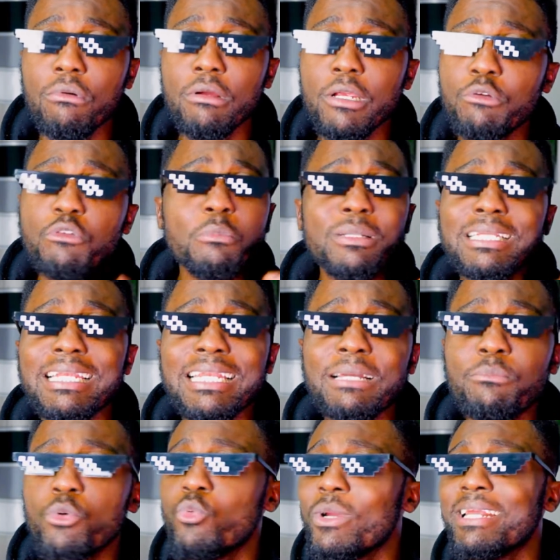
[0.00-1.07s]
It not be the
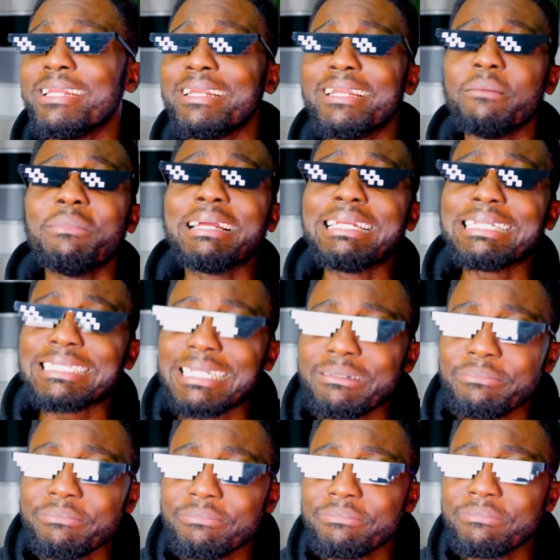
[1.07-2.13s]
label way than the manager.
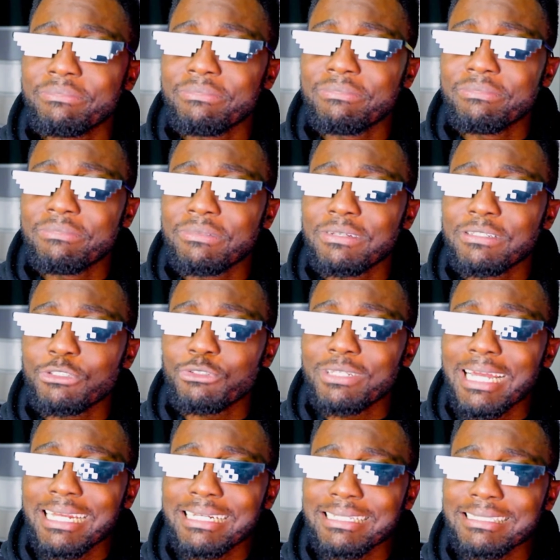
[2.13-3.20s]
You
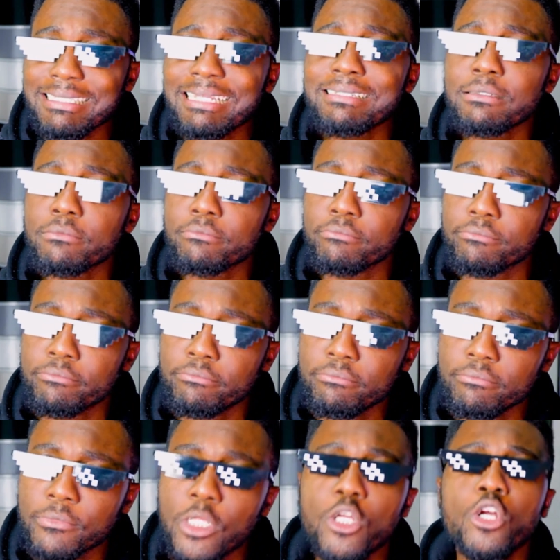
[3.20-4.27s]
don't understand? Uh-huh.